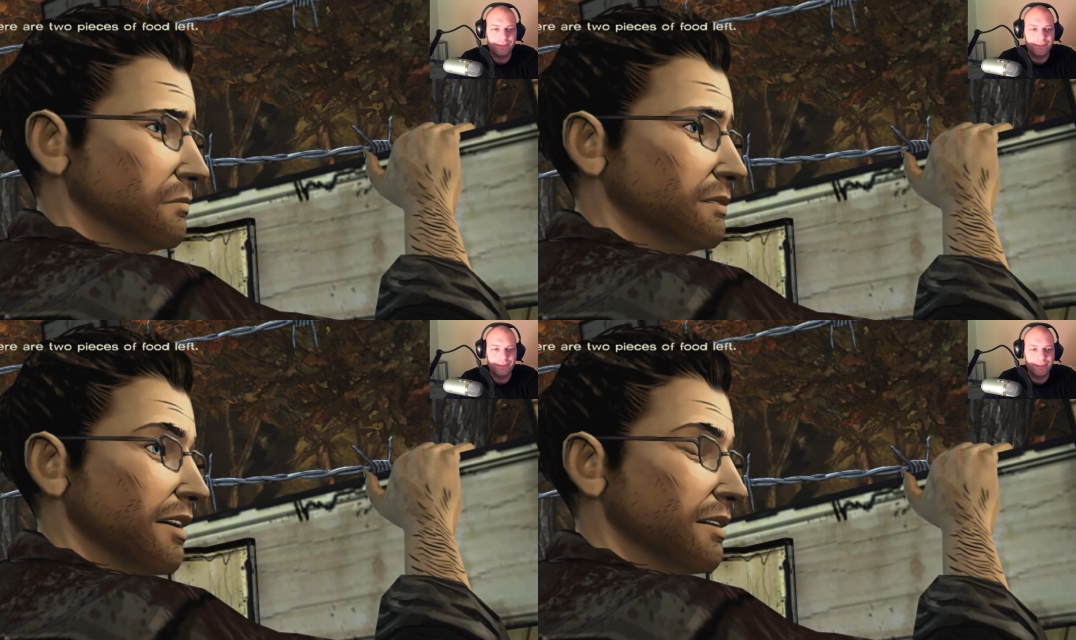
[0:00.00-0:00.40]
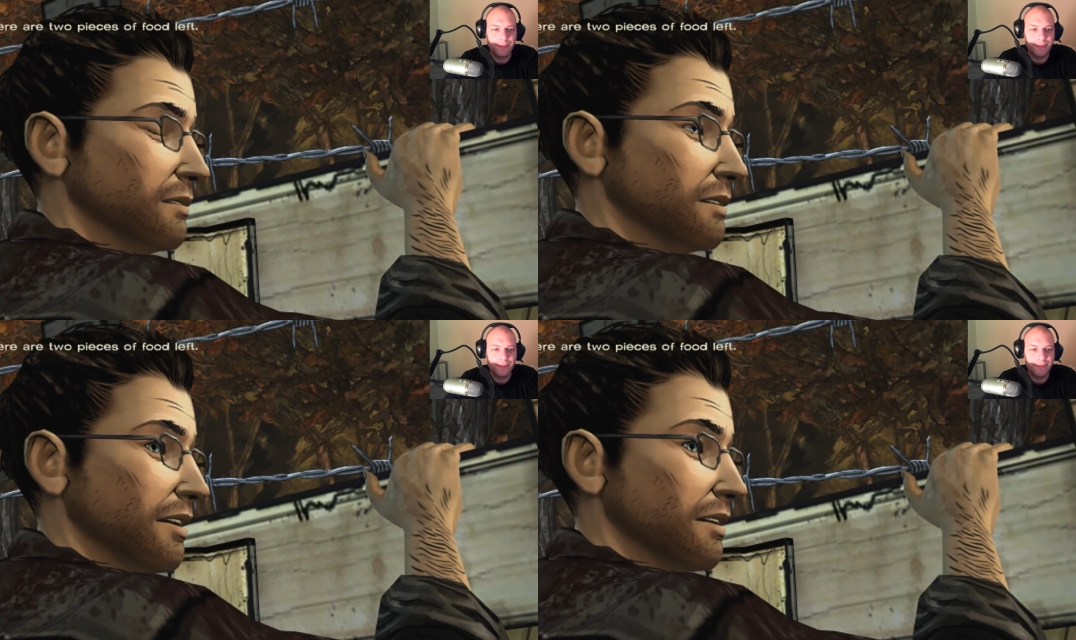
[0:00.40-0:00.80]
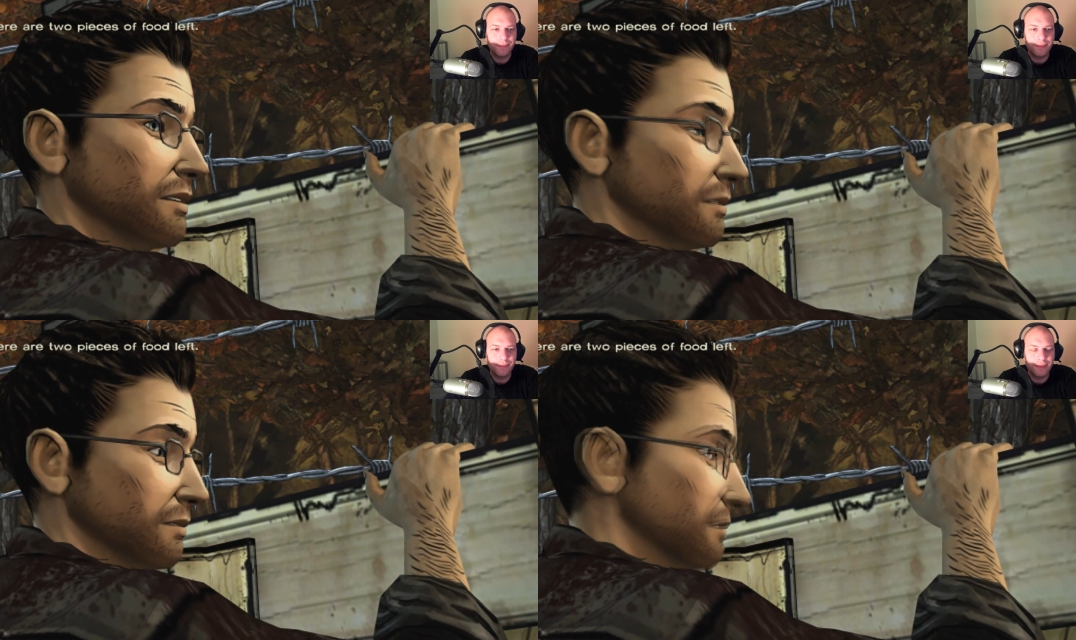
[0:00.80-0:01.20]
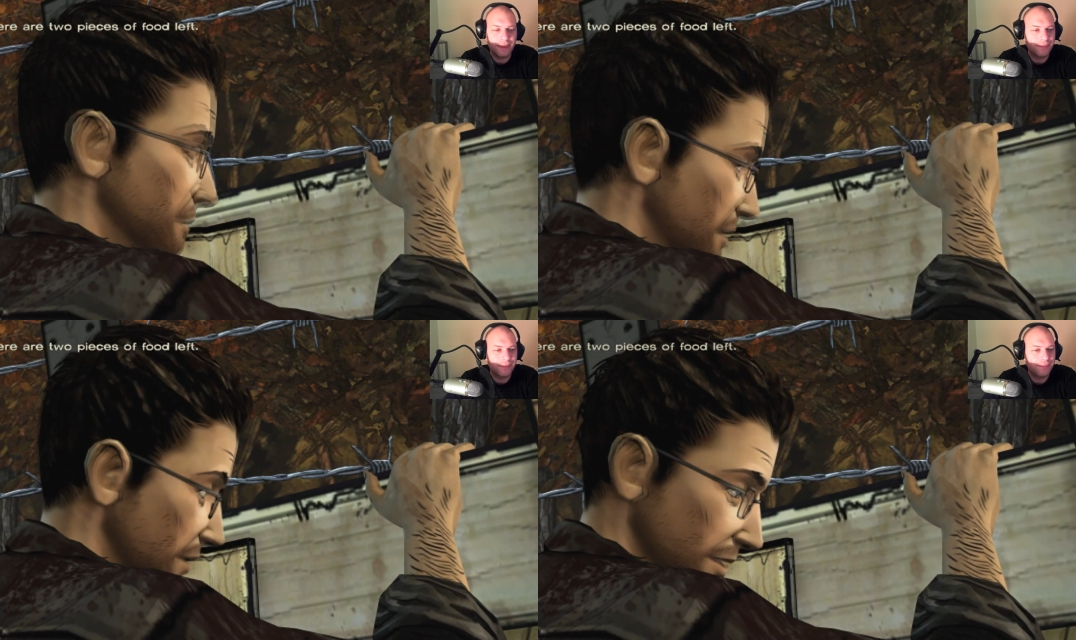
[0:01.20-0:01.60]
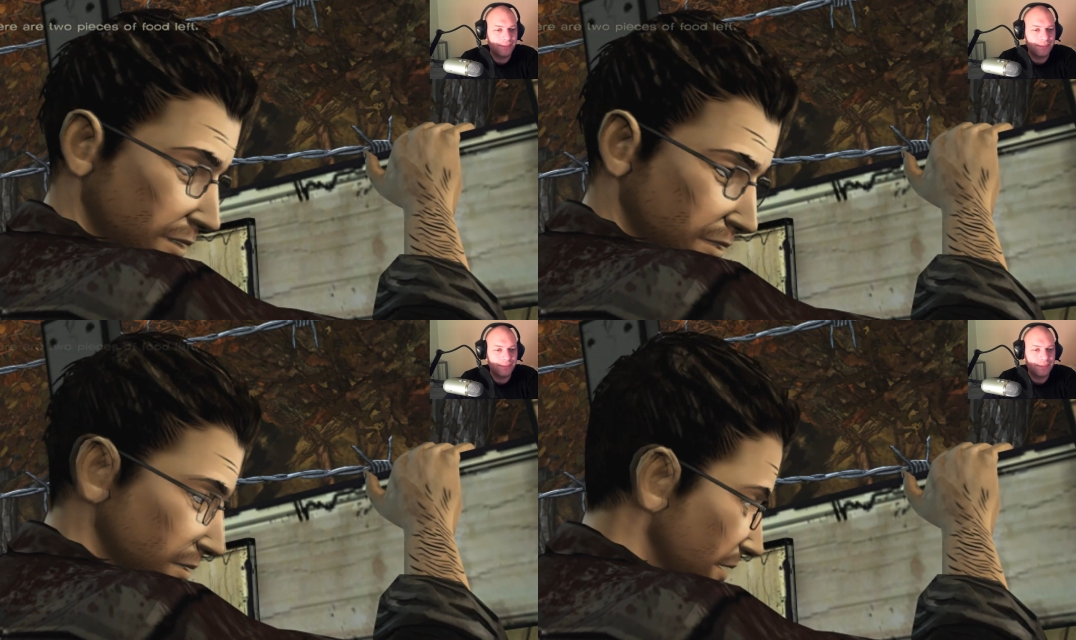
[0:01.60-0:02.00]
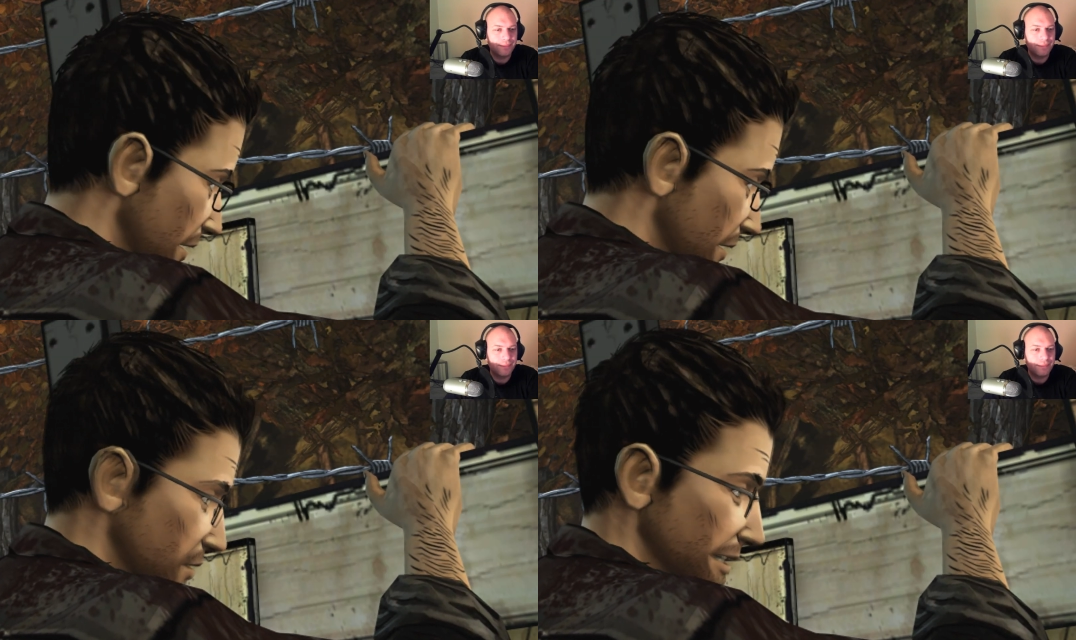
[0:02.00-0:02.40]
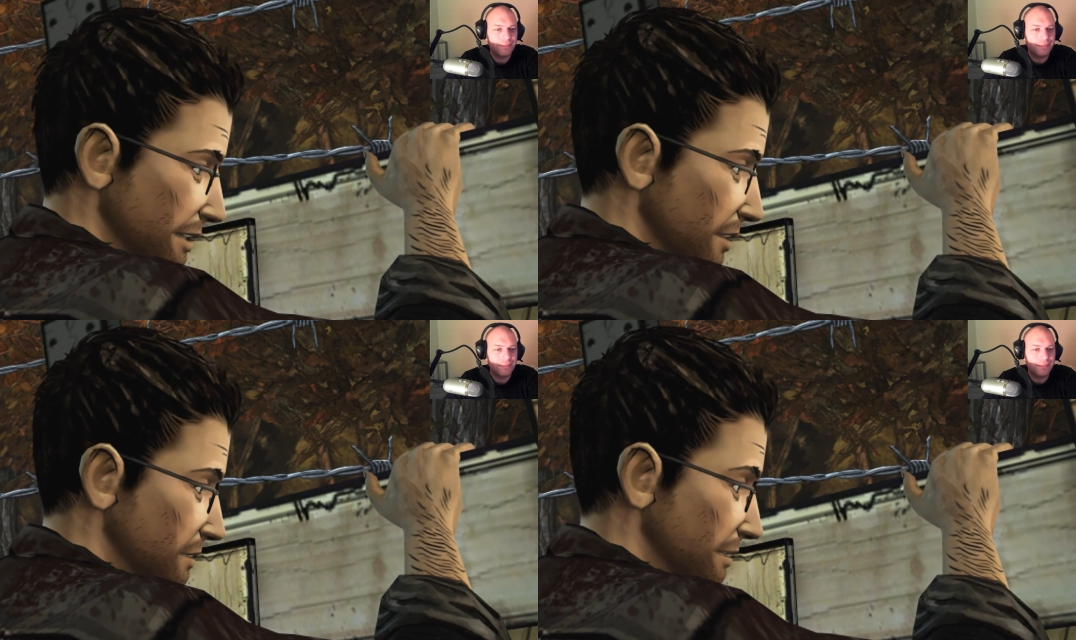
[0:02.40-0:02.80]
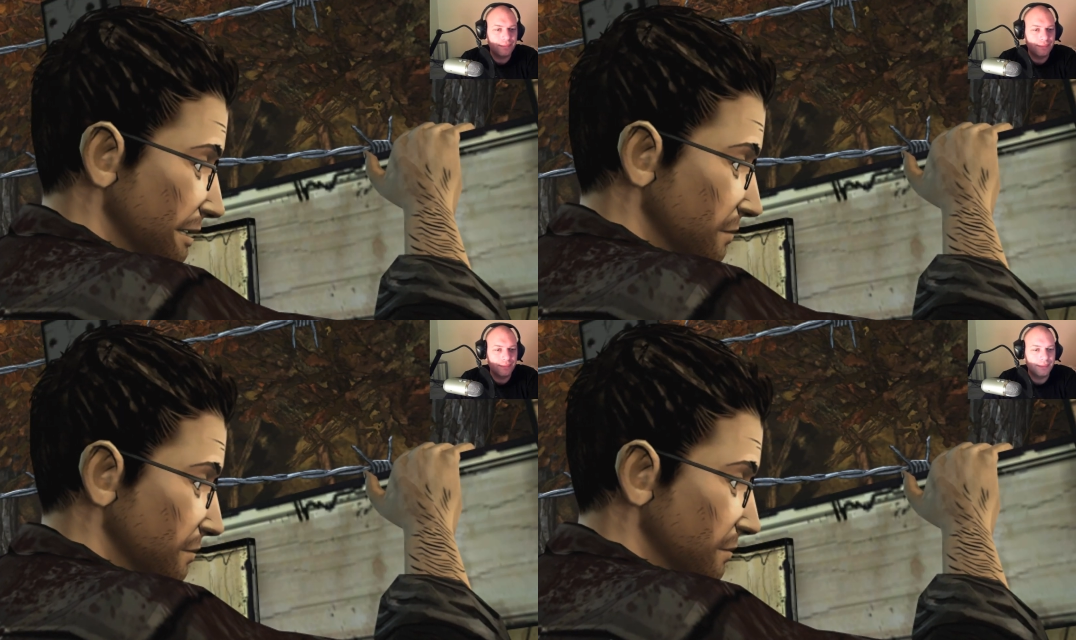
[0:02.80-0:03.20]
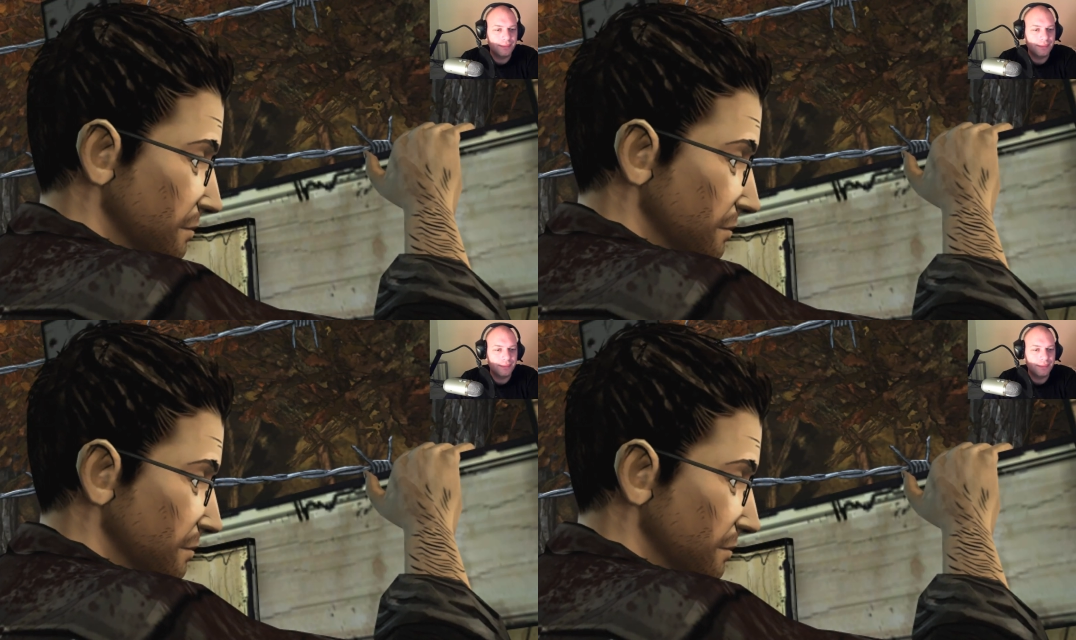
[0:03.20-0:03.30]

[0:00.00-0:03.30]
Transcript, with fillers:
Speaker 1: I'm trying. I, I didn't realize I was getting this week already.